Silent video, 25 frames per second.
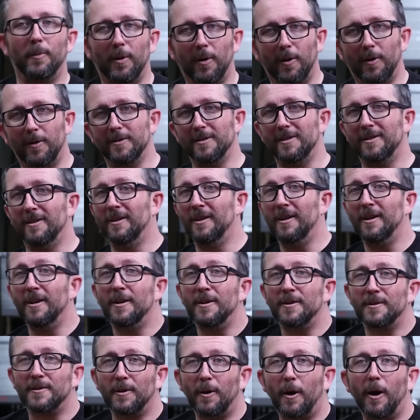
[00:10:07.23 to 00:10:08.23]
balls,
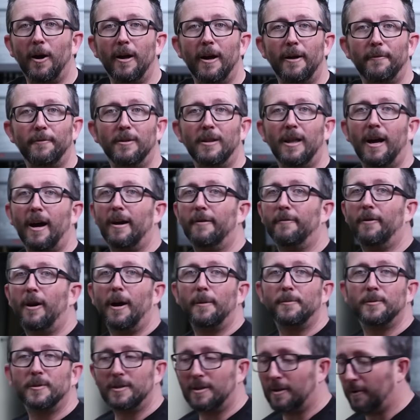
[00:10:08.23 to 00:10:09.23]
so I'll have a lot of
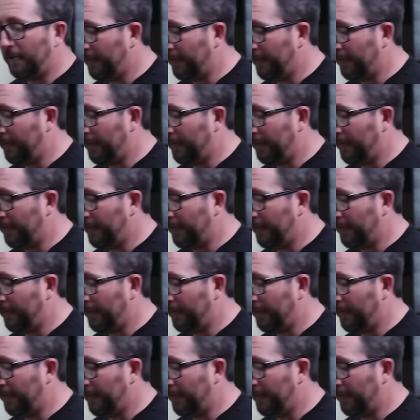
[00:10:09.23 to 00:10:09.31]
options